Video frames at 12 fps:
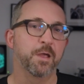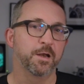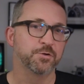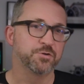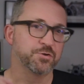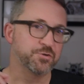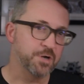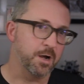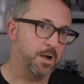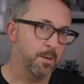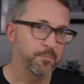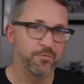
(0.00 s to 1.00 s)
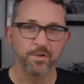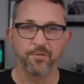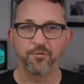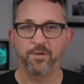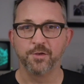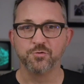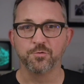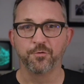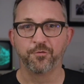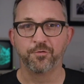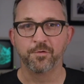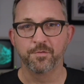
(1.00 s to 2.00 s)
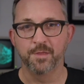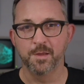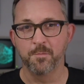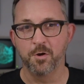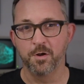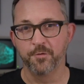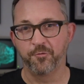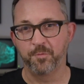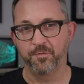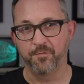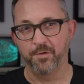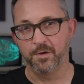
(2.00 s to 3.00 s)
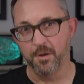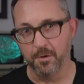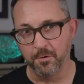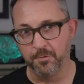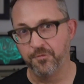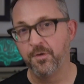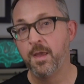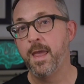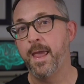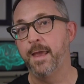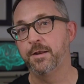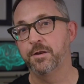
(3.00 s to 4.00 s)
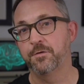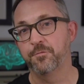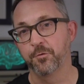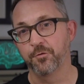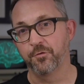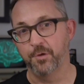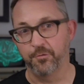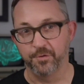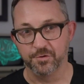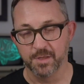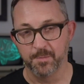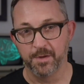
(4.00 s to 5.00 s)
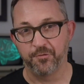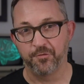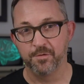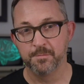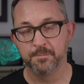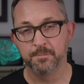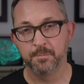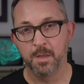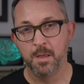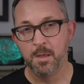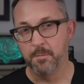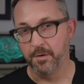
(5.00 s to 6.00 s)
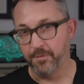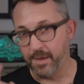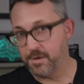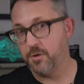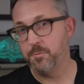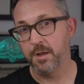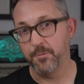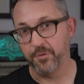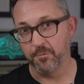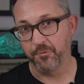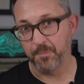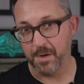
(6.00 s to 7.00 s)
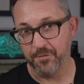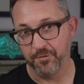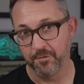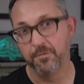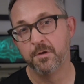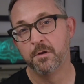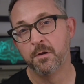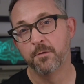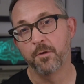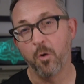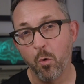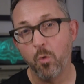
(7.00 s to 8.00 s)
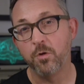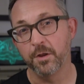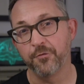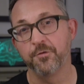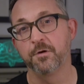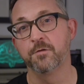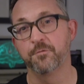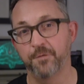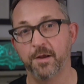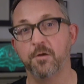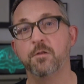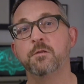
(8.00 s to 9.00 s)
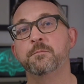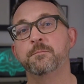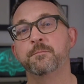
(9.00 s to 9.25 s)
manages jobs, it schedules them on specific nodes, and it enforces usage limits. But if the head node becomes unresponsive, the whole cluster can fail.